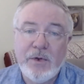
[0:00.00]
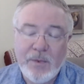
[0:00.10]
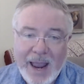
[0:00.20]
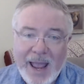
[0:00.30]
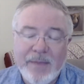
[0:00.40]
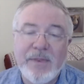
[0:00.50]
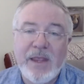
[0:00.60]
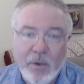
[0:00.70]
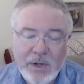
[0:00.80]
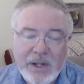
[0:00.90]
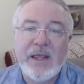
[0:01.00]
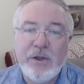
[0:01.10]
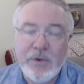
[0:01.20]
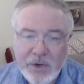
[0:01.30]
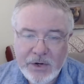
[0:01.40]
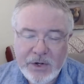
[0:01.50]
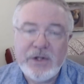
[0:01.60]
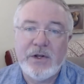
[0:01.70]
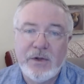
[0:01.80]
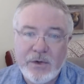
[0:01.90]
you had the only thing you
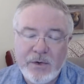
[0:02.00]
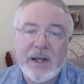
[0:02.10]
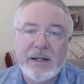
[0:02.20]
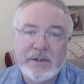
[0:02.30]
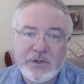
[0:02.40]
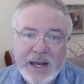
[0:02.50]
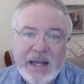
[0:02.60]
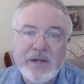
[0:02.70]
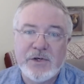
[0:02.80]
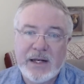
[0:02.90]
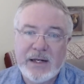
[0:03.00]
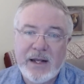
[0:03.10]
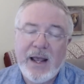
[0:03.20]
could do is change it.